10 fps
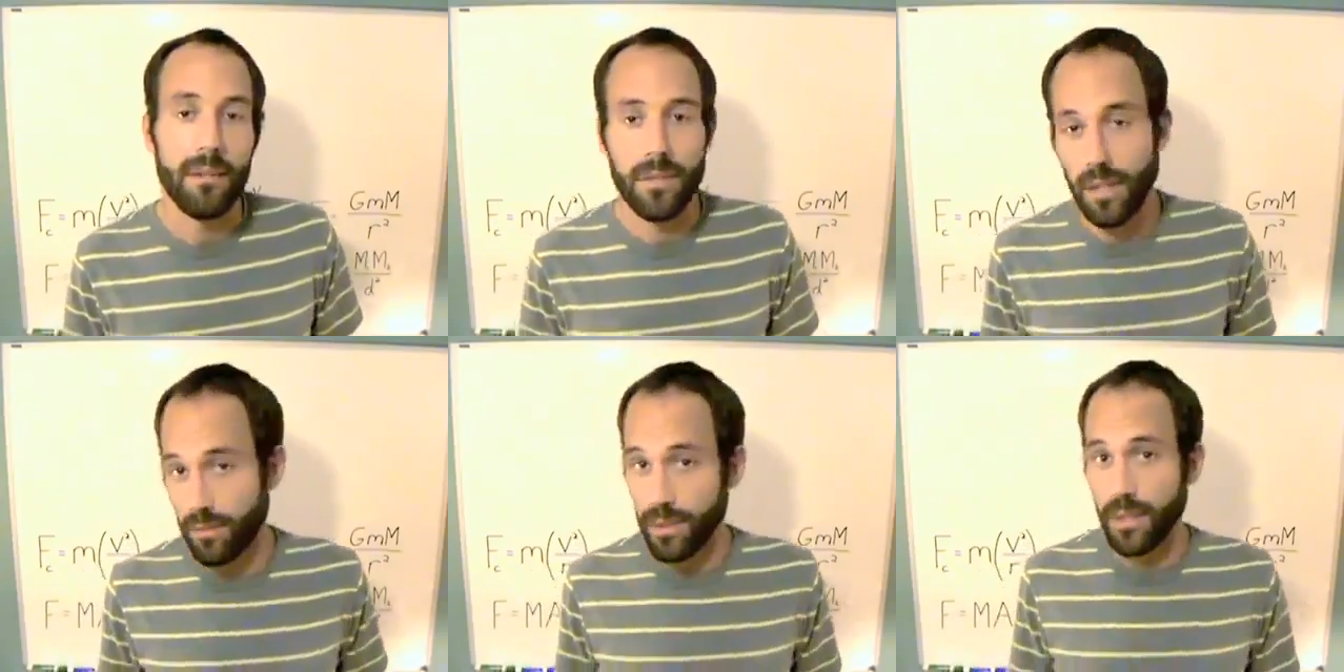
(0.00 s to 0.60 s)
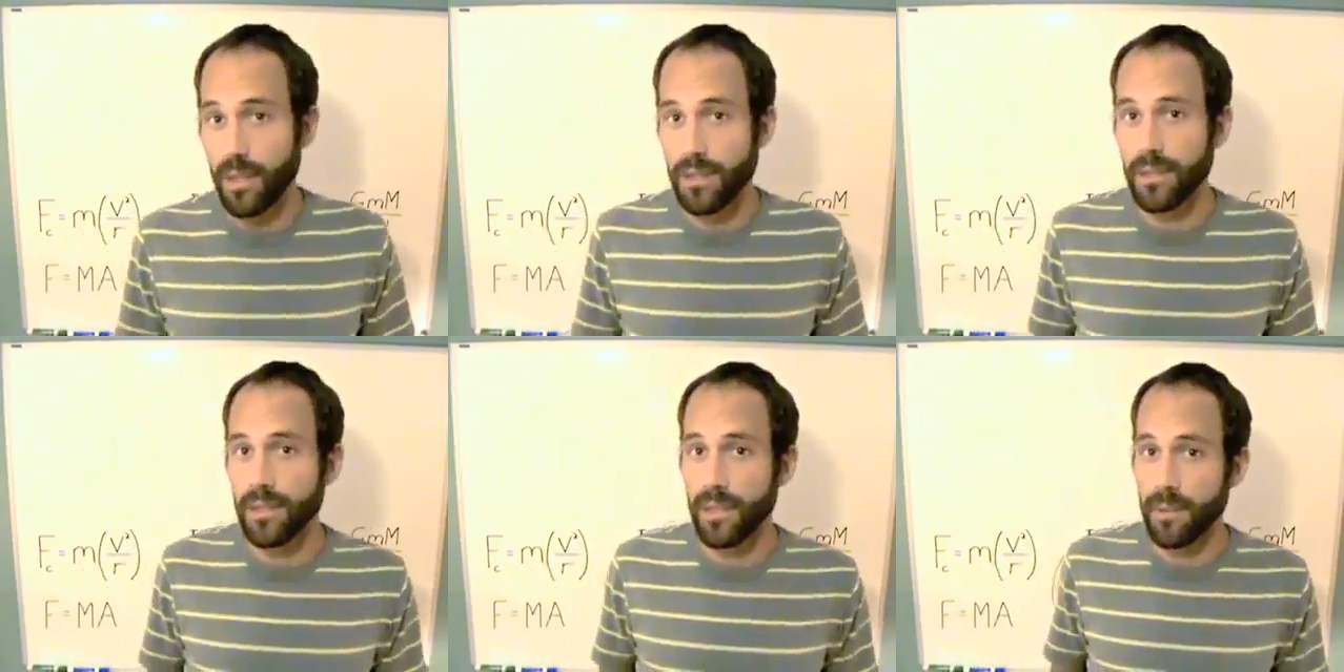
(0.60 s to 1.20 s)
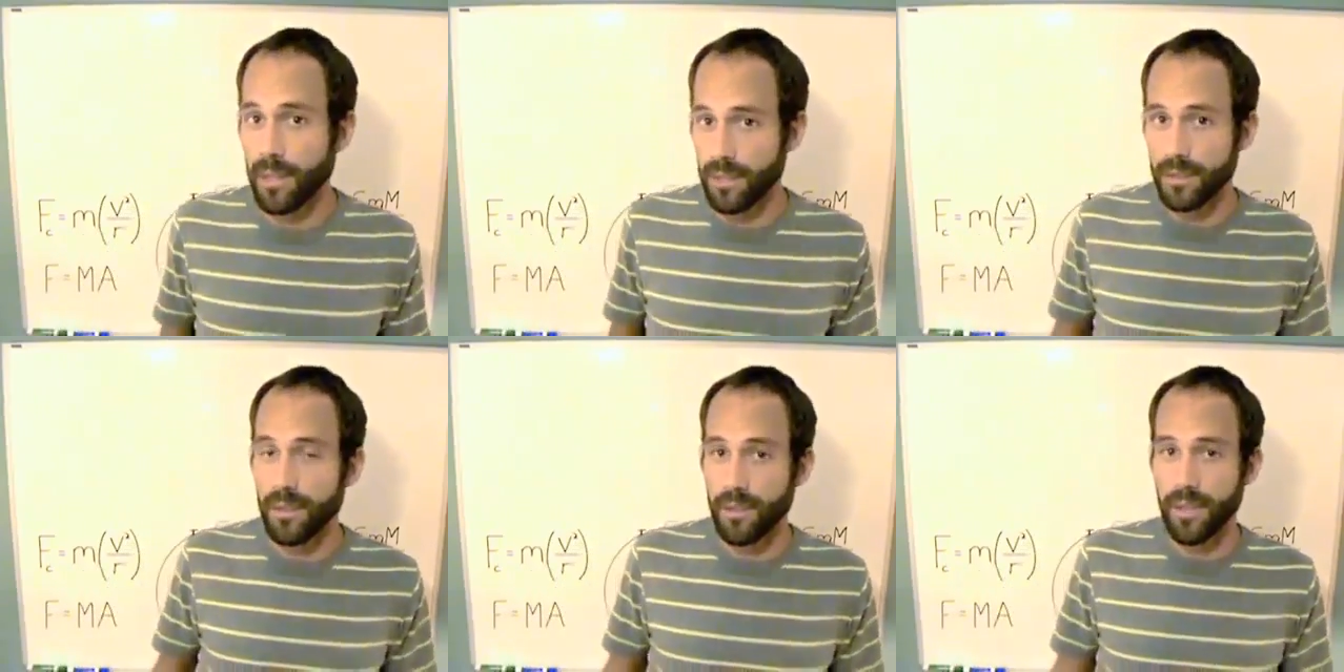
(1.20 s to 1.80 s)
which I'd really like to see,
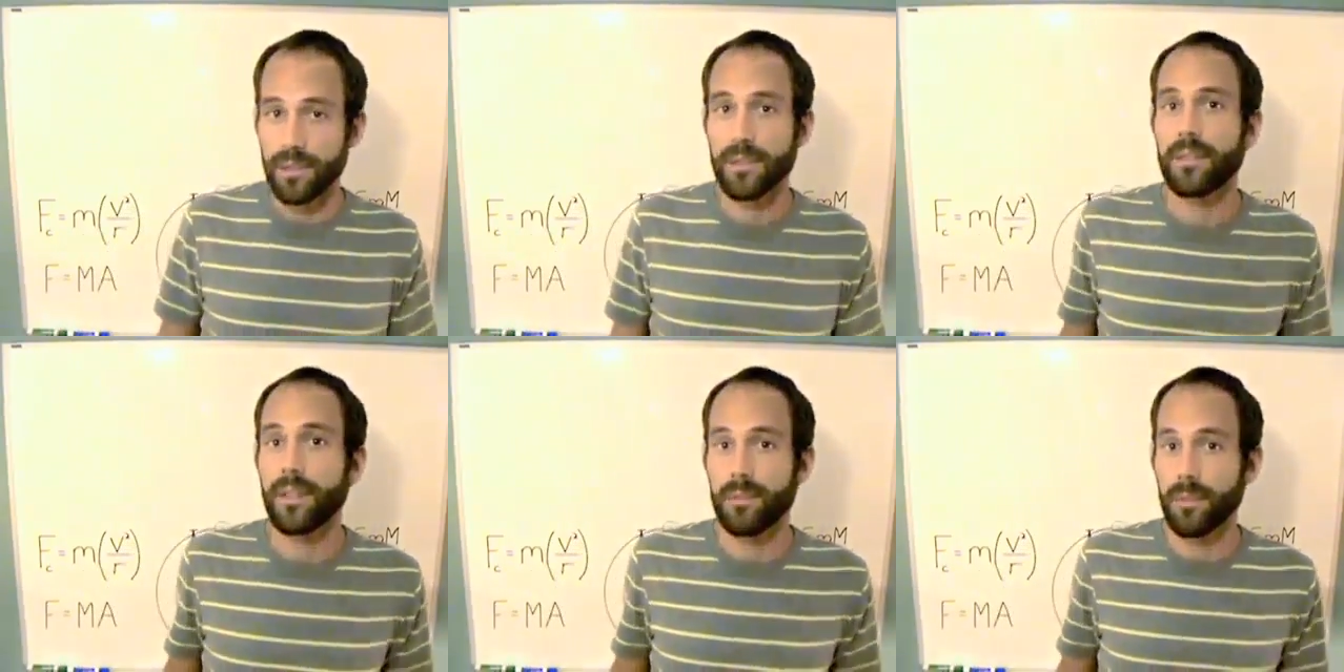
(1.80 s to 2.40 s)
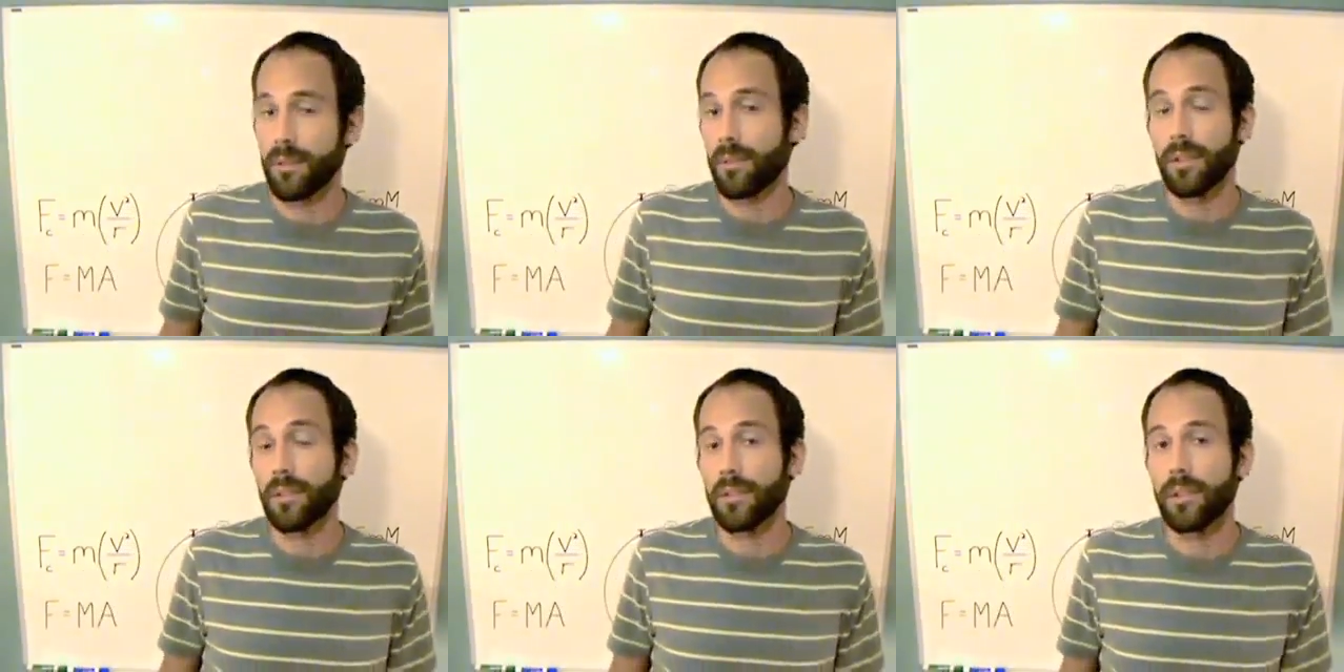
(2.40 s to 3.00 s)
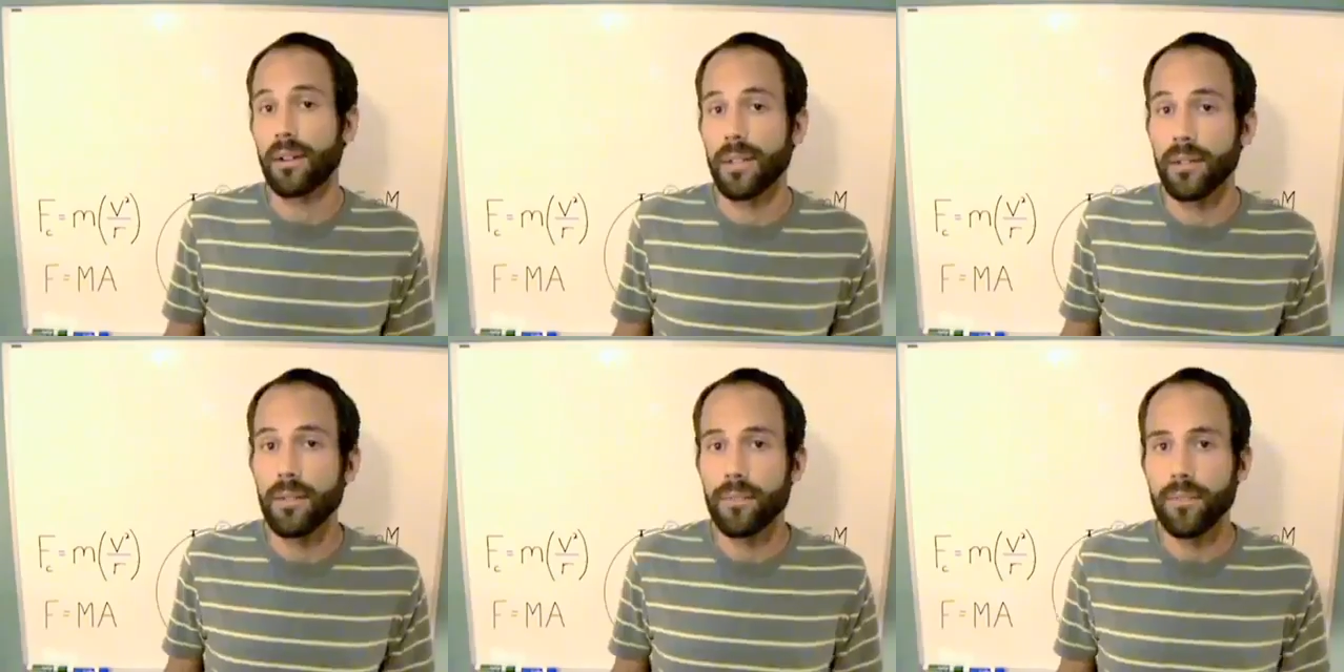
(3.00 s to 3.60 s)
because that's really where it all started.